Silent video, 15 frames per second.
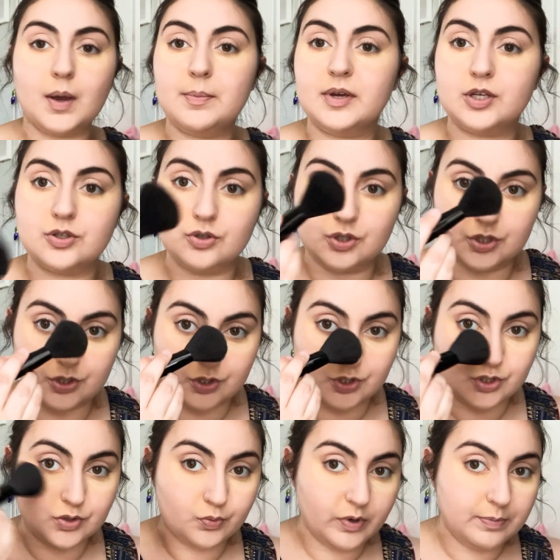Because you can
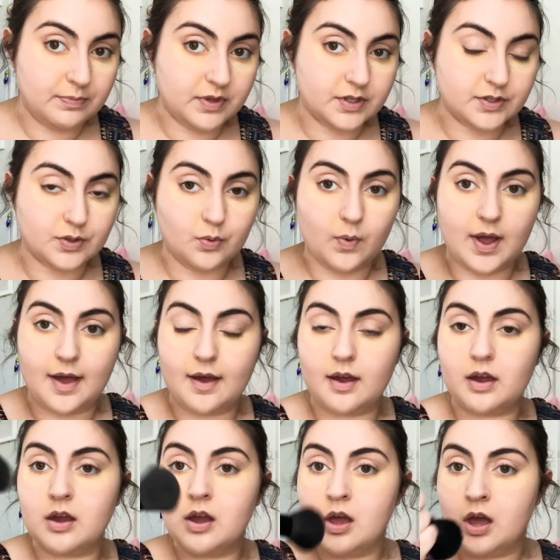just sweep this
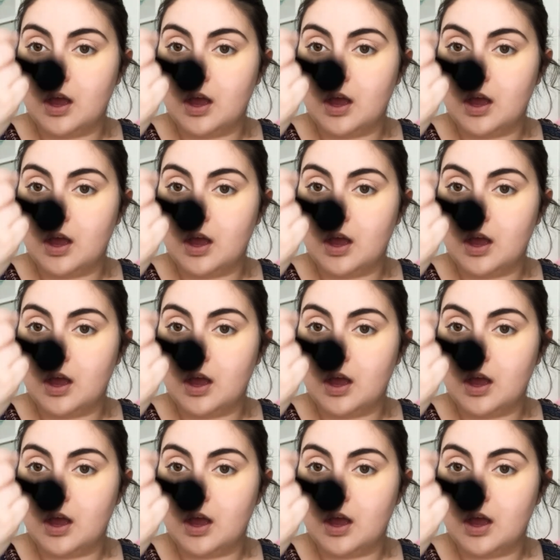away.